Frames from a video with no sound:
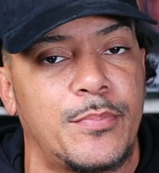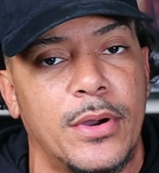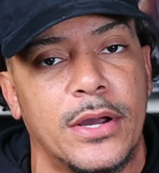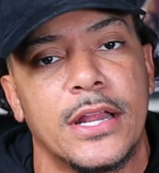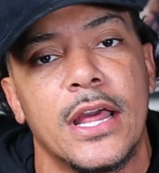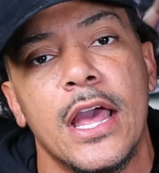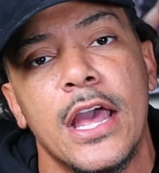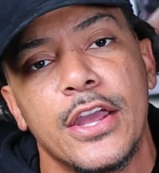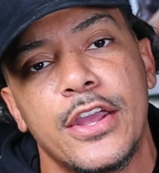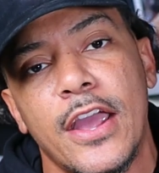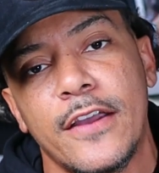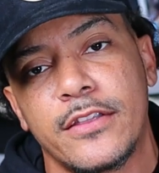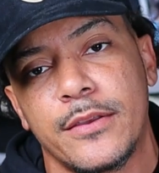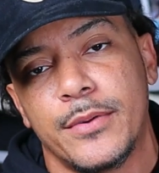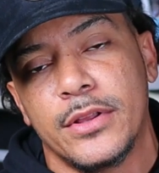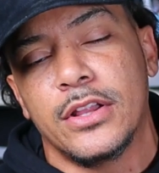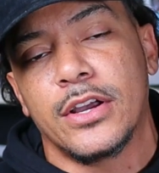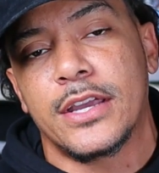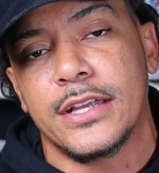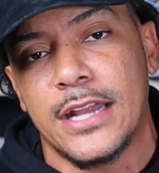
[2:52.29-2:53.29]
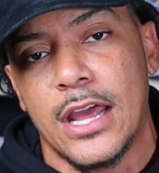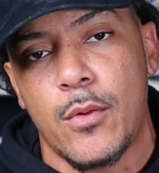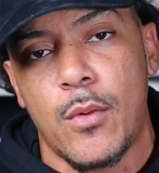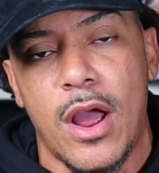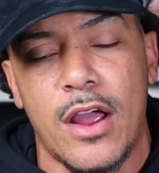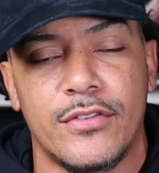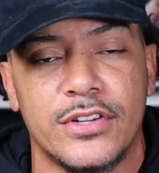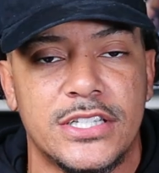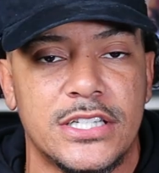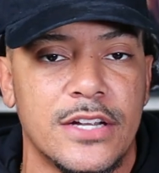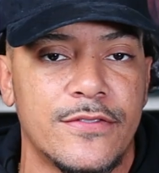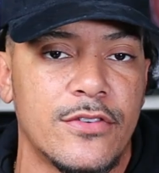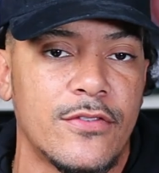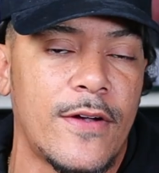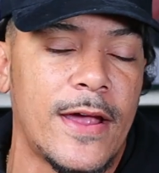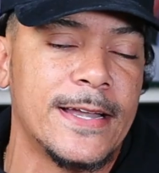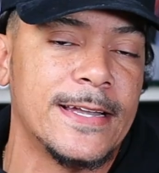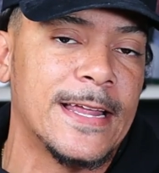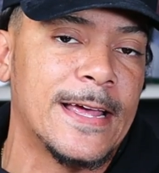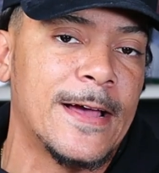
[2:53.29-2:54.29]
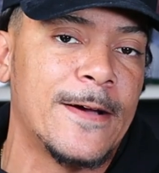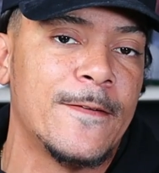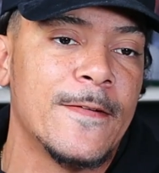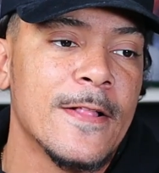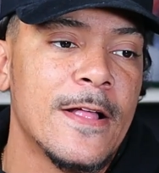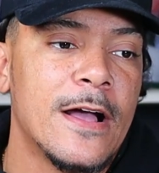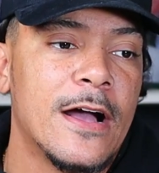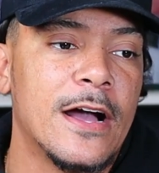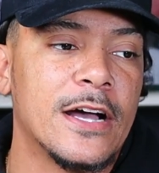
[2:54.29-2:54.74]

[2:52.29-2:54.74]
But you have to be looking at wide receiver right now,